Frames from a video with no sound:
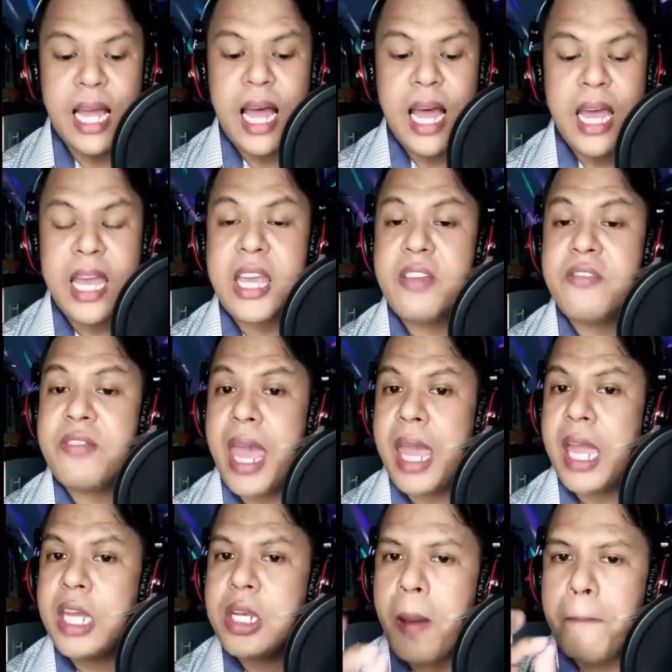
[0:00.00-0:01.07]
a
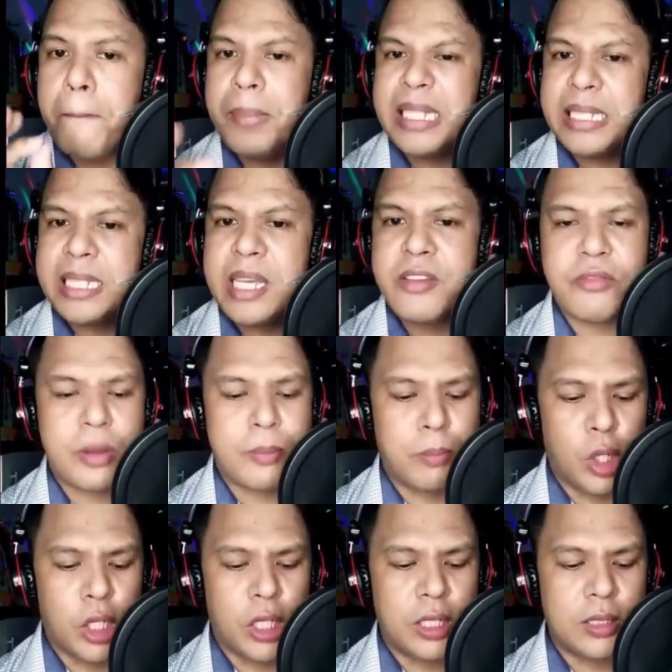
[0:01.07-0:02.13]
strong sense of
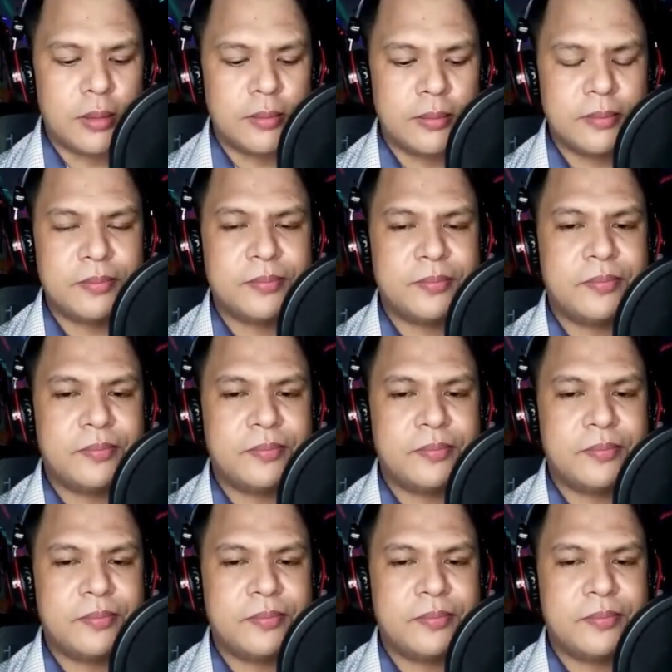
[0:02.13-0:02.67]
characters,